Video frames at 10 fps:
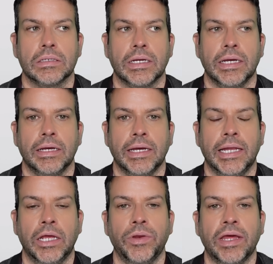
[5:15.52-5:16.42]

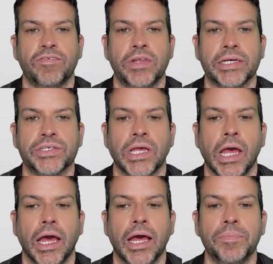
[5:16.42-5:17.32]
Hello, Netflix.
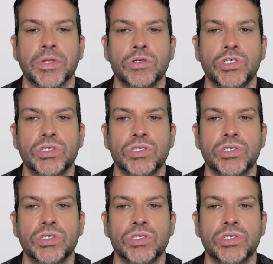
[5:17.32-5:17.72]
Could you